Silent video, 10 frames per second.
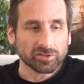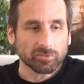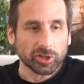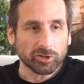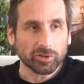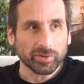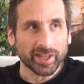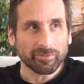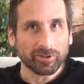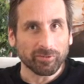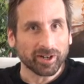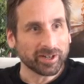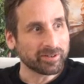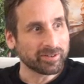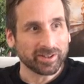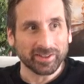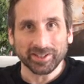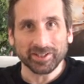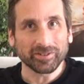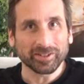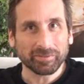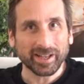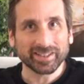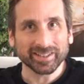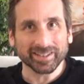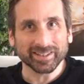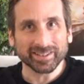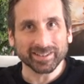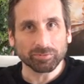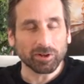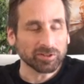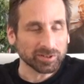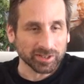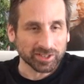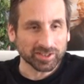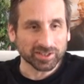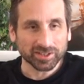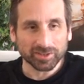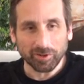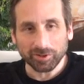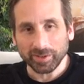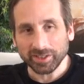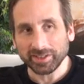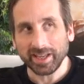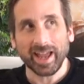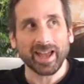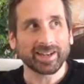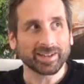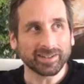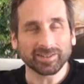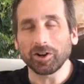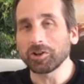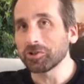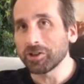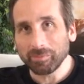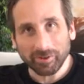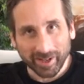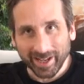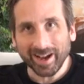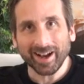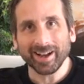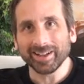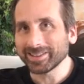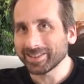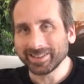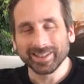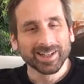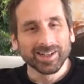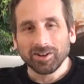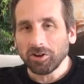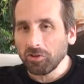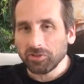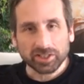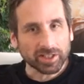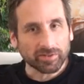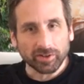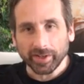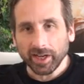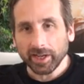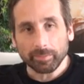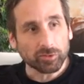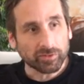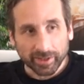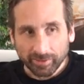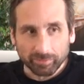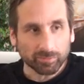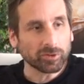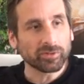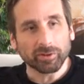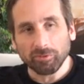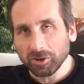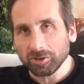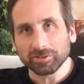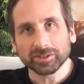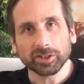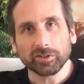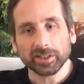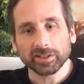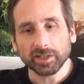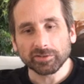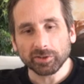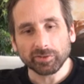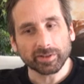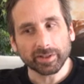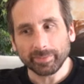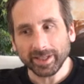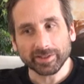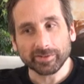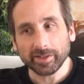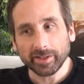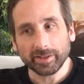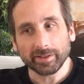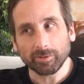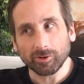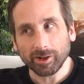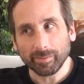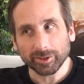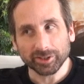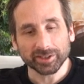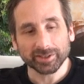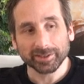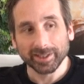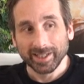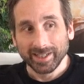what you could do. But then we wanted these huge spaces, as well as much smaller spaces, and larger number of AIs, and all this stuff going on, and moving worlds and all that stuff. So that basically the programmers just